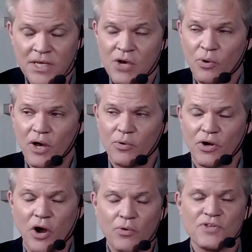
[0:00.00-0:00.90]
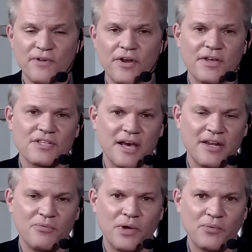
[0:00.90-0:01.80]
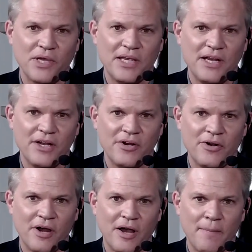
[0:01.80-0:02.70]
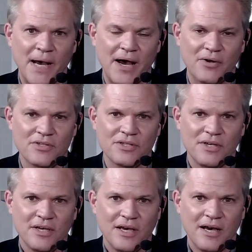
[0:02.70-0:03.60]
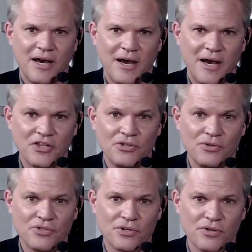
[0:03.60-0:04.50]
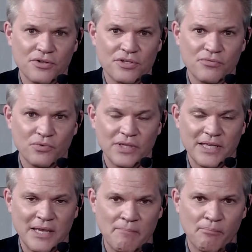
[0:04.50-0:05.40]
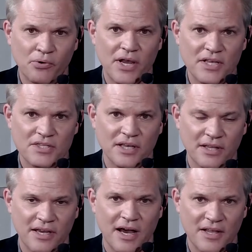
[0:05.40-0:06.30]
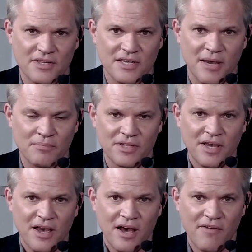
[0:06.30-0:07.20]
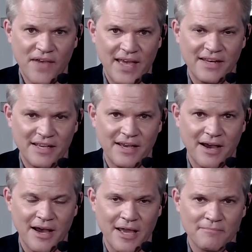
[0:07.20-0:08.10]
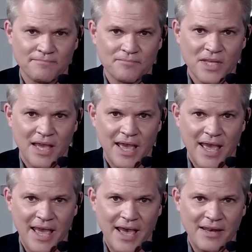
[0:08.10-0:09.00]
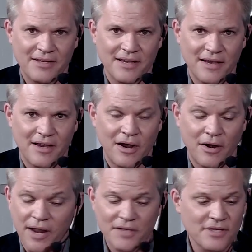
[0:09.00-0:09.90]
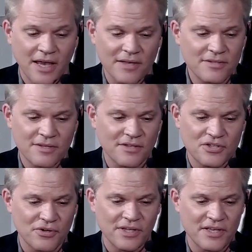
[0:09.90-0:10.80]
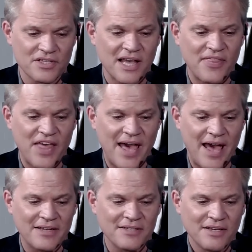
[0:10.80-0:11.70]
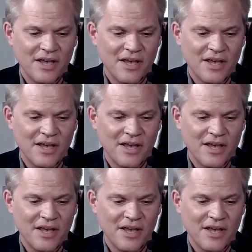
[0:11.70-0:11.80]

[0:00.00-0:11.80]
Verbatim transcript: Well, we're always very excited when we hear about uh, users really embracing the concept of NDI. And uh, our next guest uh, certainly has done that.